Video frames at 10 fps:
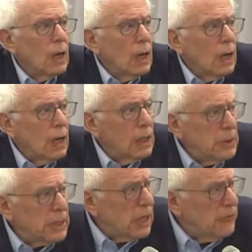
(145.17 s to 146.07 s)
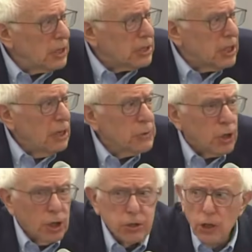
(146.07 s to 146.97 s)
And let me give you some
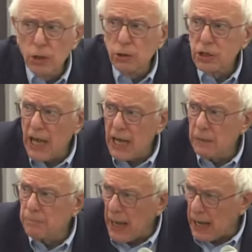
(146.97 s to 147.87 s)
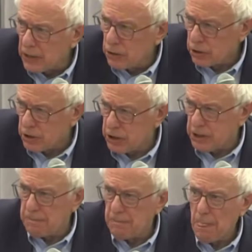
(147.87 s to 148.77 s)
good news and bad
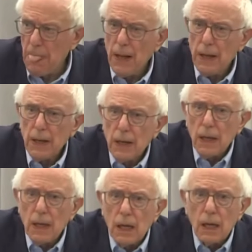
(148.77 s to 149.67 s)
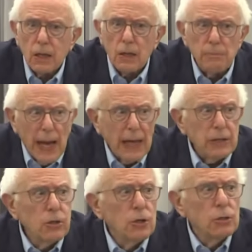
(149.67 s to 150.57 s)
news. The bad
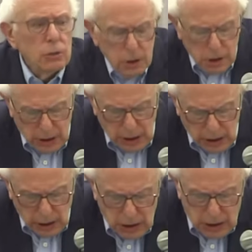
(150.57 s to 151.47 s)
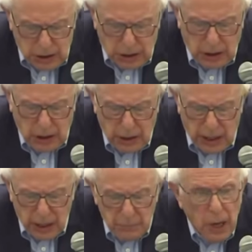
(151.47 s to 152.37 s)
news is
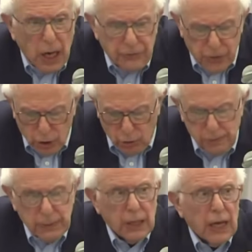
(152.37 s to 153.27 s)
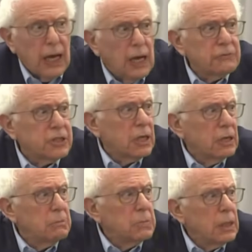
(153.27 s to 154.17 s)
that, in my view, and I have
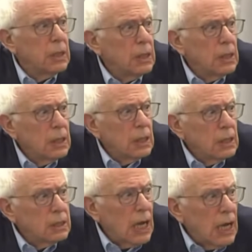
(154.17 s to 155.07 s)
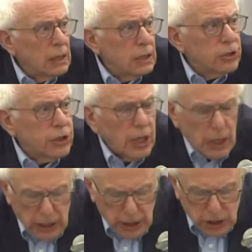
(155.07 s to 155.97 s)
some knowledge
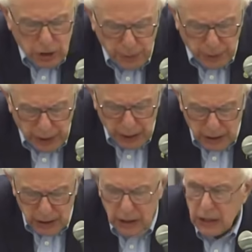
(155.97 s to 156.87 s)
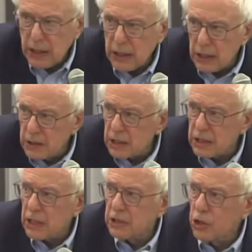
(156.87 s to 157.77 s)
and experience in this
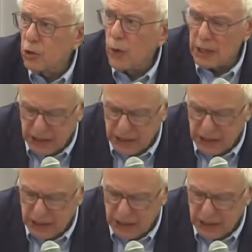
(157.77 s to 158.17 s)
as a U.S.